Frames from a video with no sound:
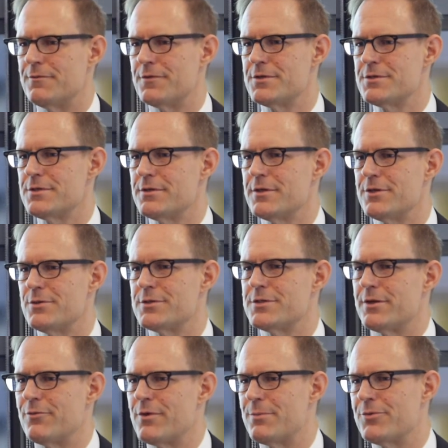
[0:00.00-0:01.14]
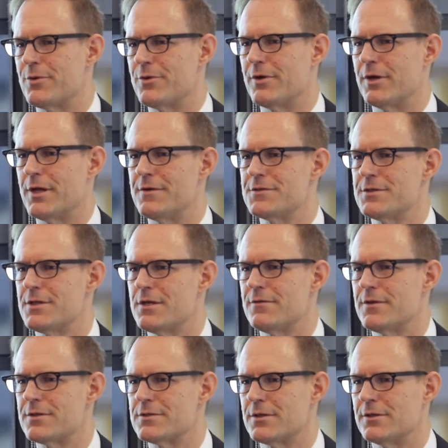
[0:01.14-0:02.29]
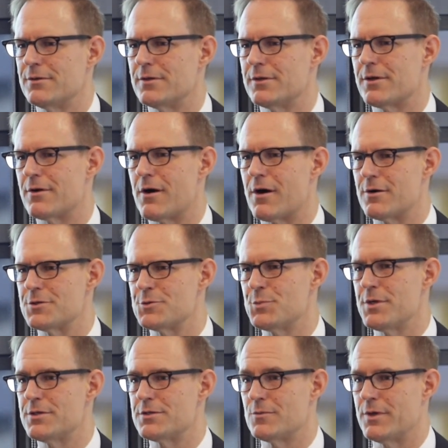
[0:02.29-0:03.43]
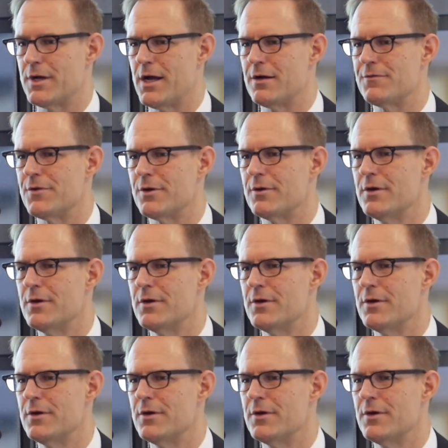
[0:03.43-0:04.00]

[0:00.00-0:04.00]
The first thing they do is they rip through their life savings, including their RSPs and what have you.